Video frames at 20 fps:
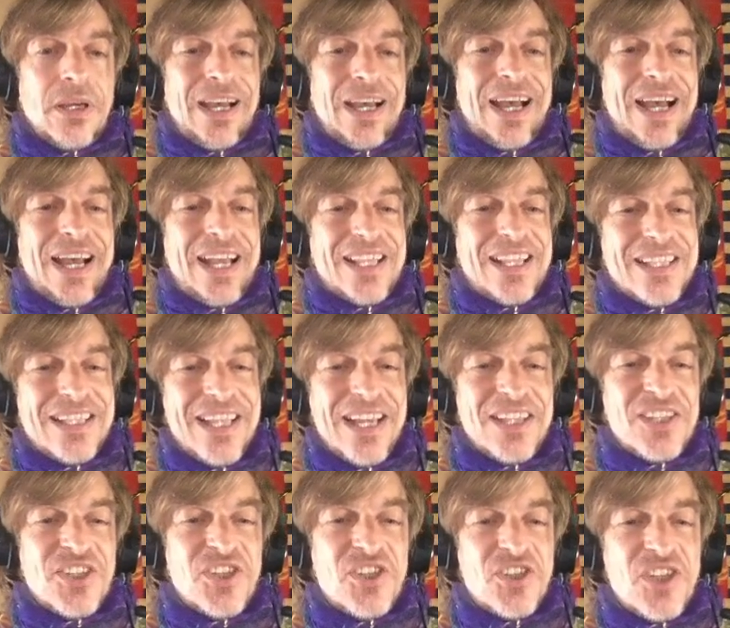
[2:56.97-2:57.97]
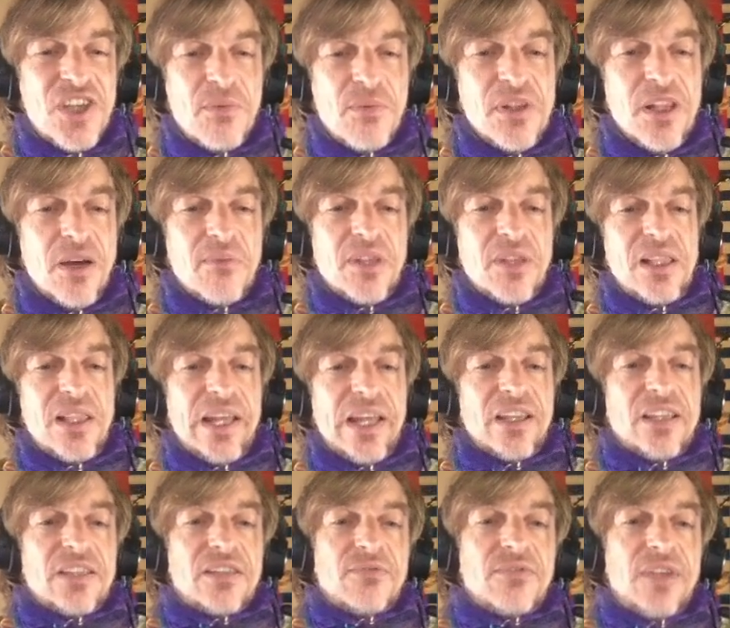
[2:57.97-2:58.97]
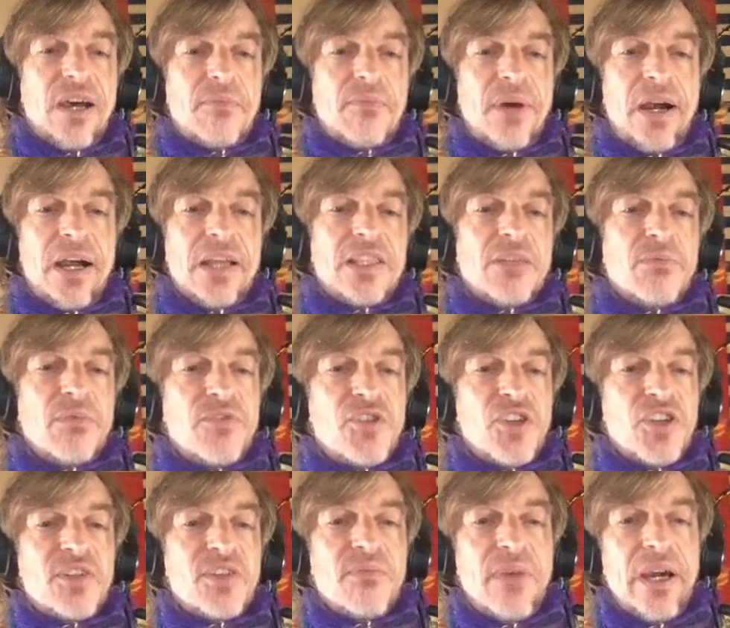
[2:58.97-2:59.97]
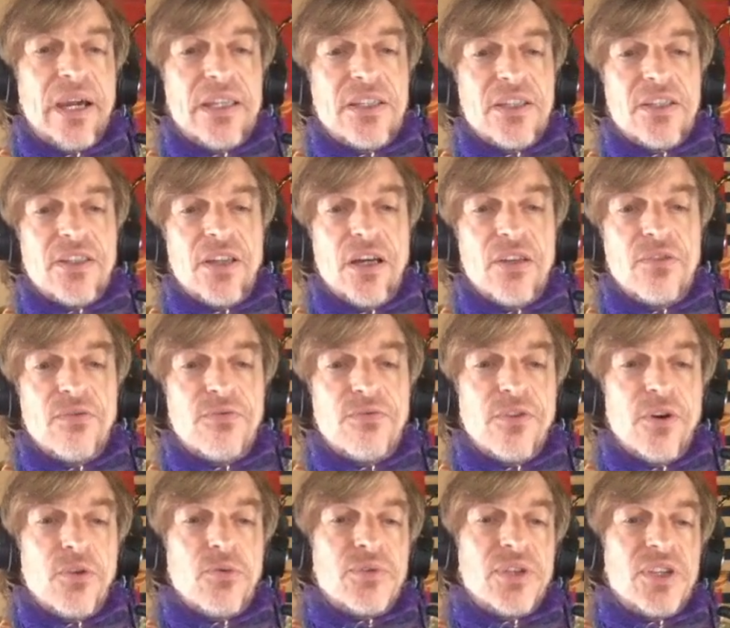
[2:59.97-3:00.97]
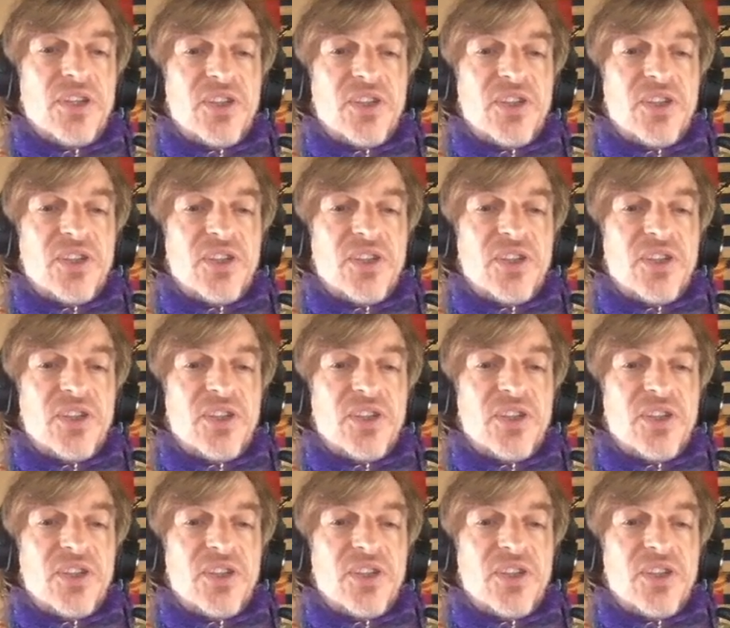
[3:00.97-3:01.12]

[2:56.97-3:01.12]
And let's double up the length of that pattern that we've just made and unfold this